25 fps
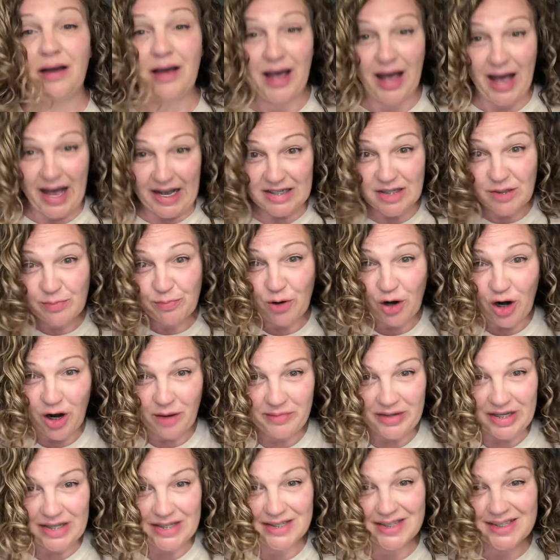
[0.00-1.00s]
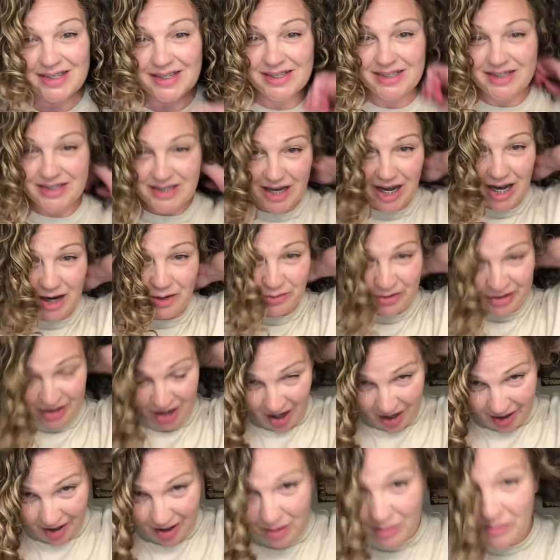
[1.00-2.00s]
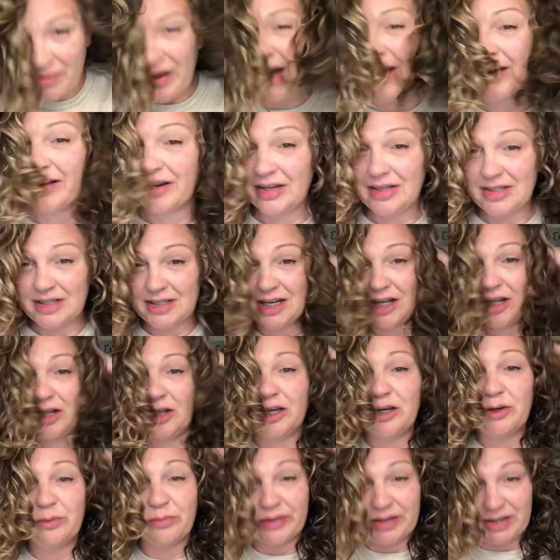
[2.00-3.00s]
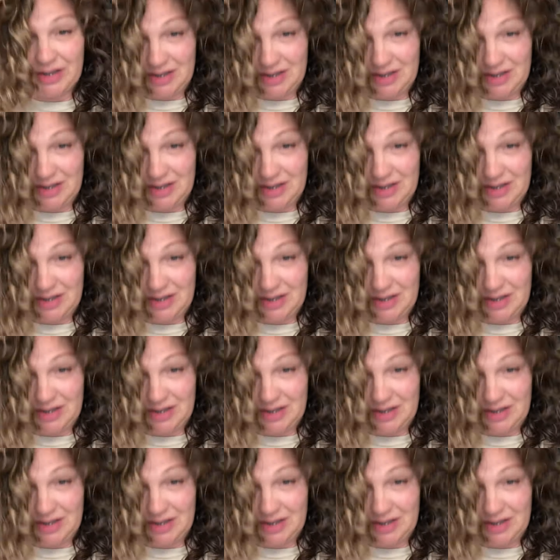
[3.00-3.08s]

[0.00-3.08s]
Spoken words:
As promised, I would not come back until it was